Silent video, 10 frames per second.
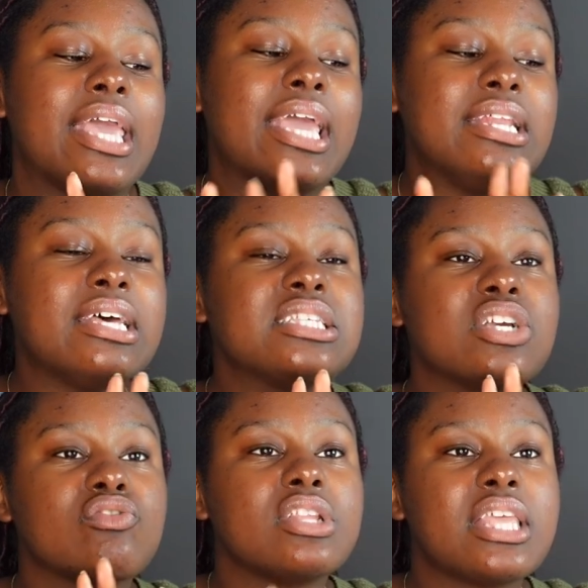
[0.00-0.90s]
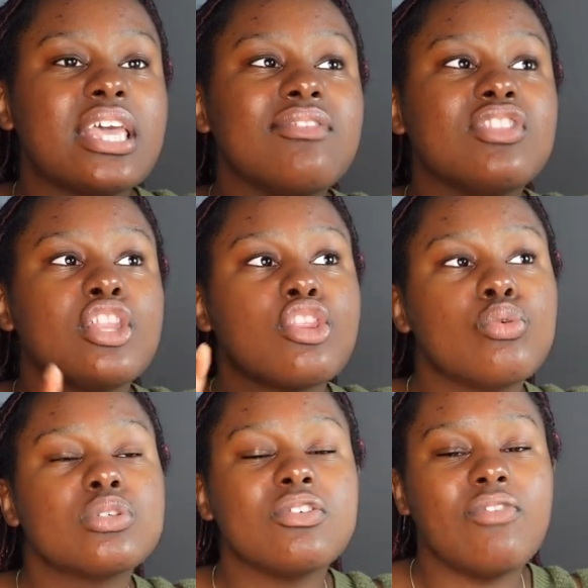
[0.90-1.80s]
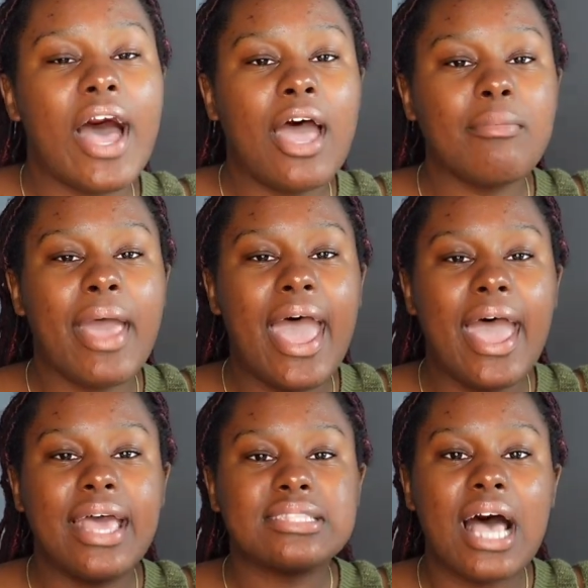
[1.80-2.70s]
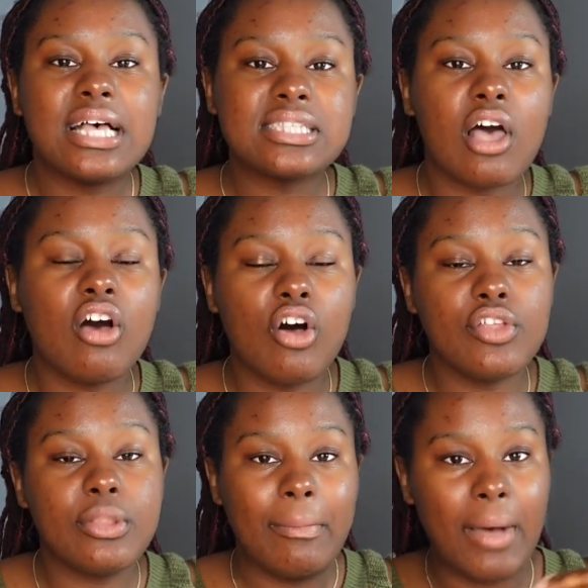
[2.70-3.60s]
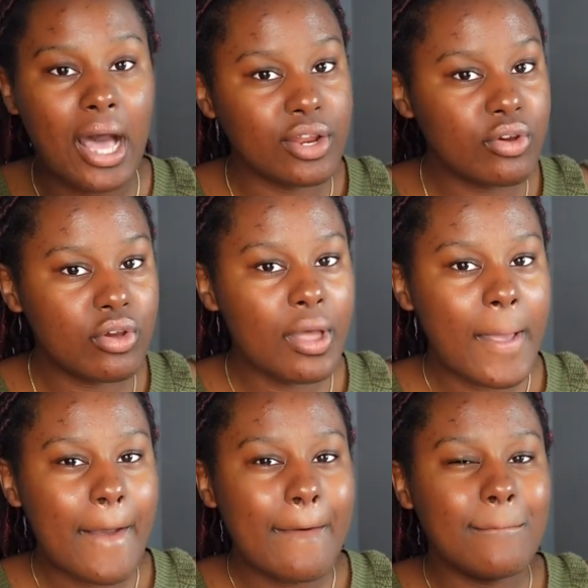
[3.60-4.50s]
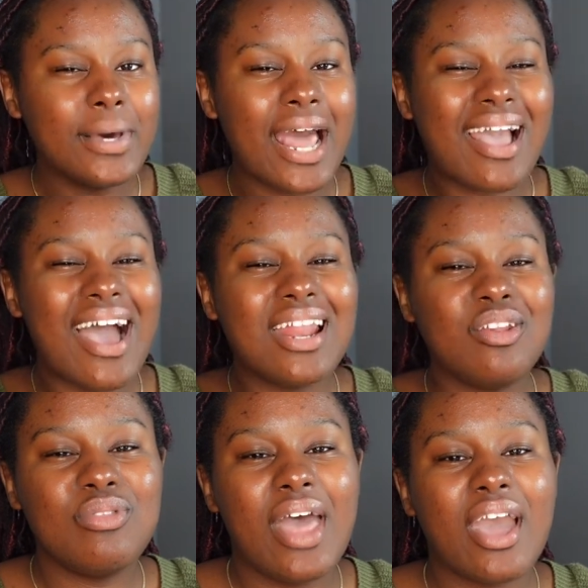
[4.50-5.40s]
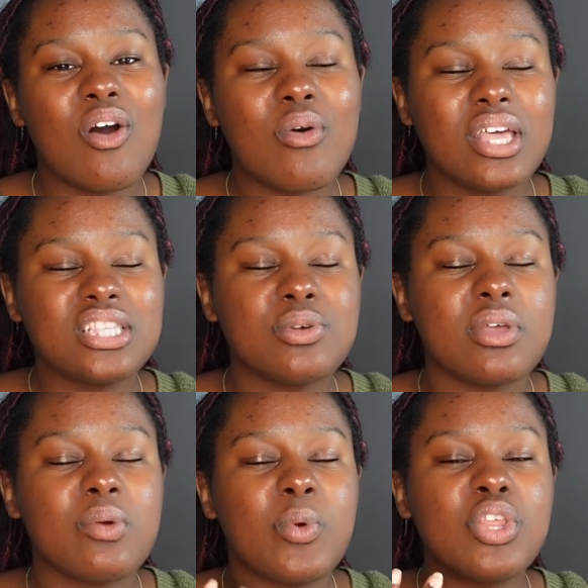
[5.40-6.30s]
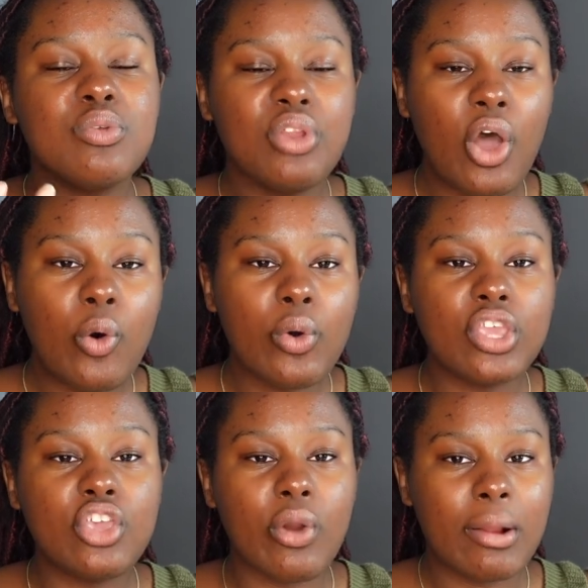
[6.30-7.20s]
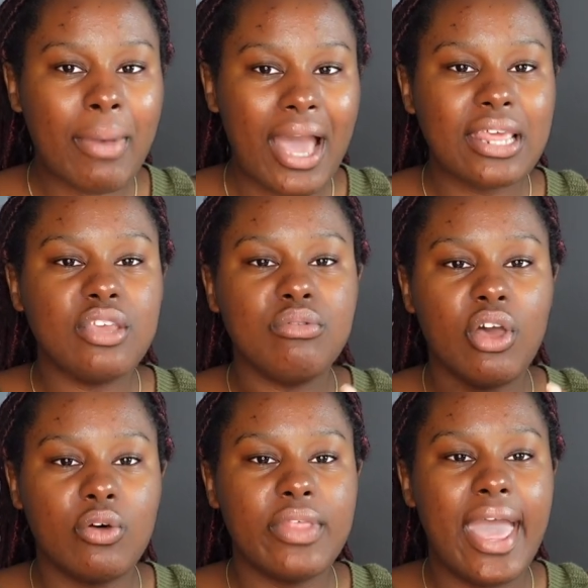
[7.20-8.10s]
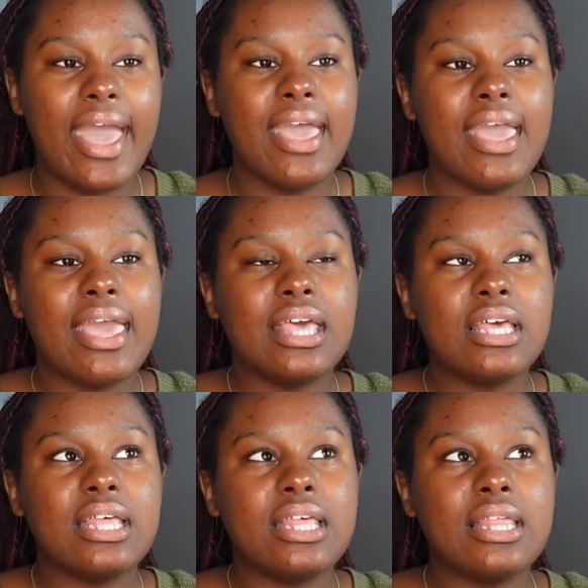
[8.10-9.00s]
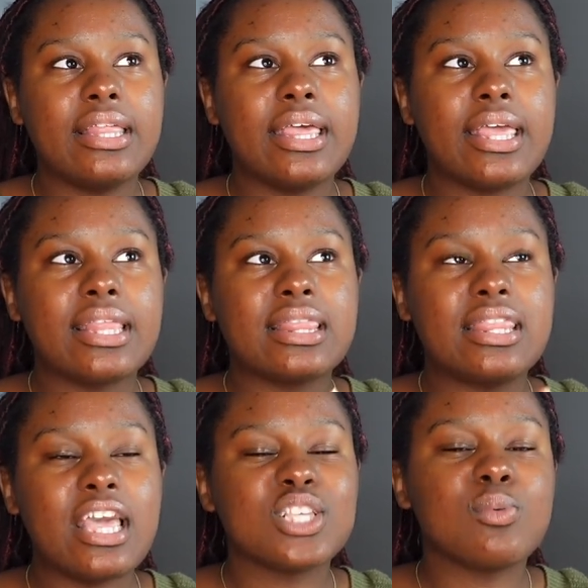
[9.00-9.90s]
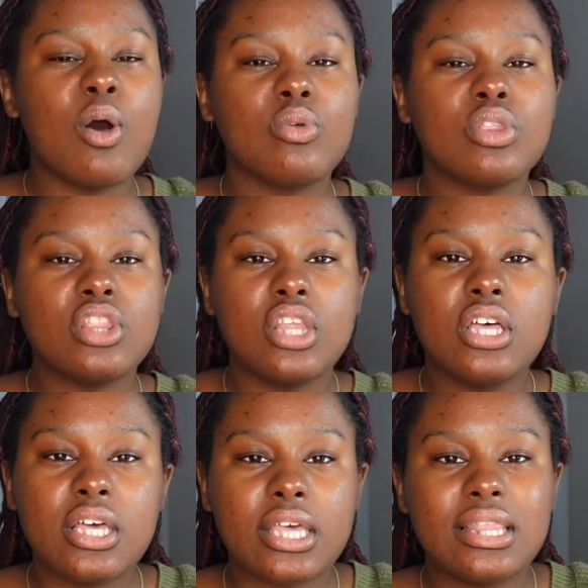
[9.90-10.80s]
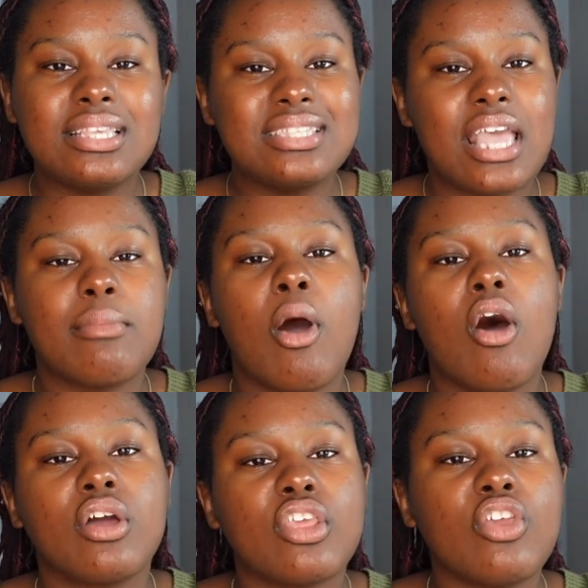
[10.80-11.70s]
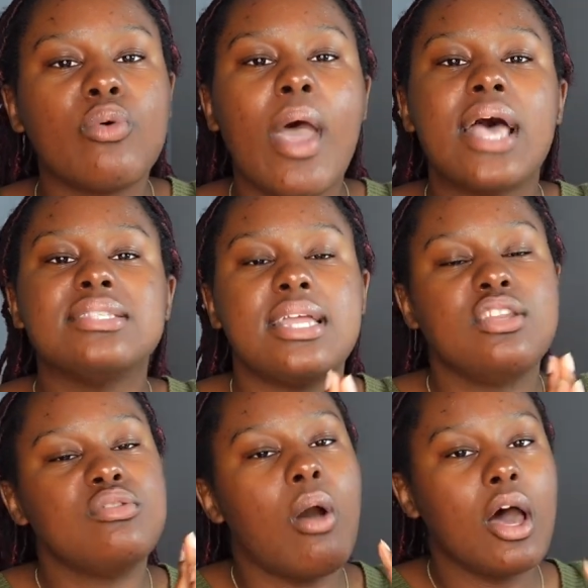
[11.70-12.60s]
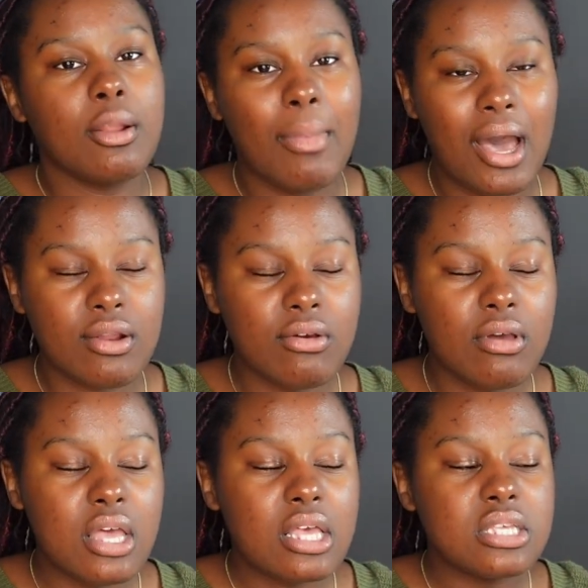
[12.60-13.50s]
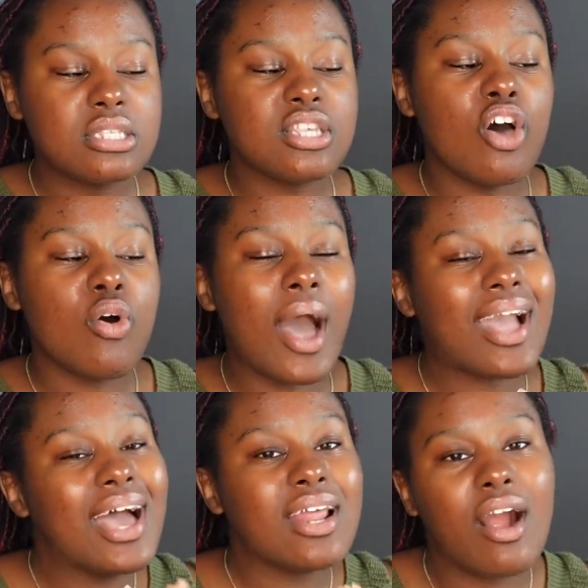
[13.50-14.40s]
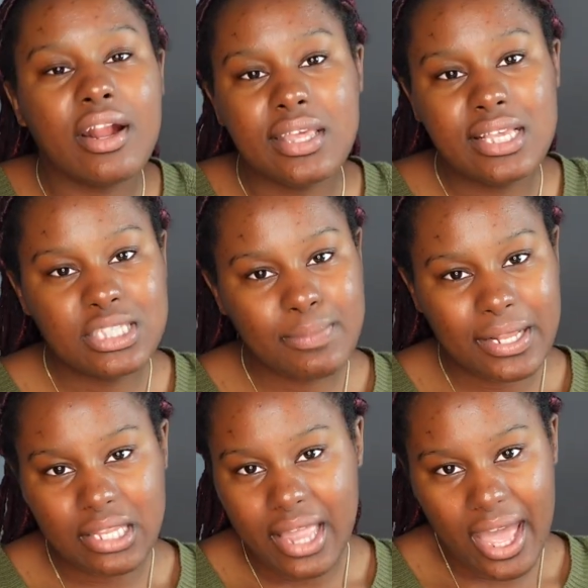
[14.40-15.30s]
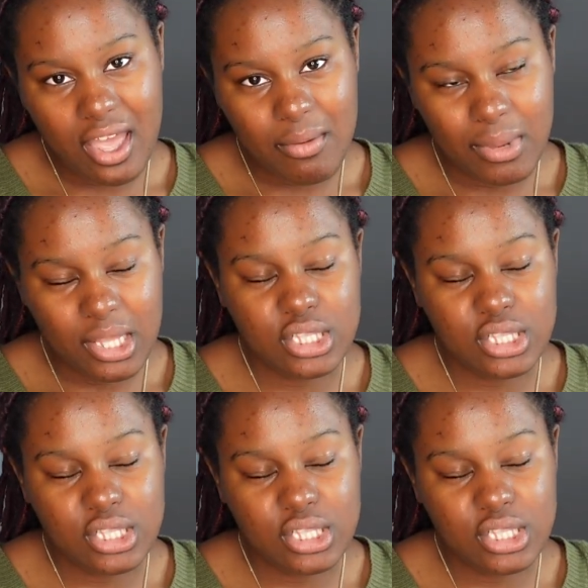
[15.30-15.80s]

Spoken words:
it doesn't really give the loose vibe as I saw on the model, but I kind of that going into it. When you know your body, you know that things won't look the same on you as they do on a model. So I kind of already expected that coming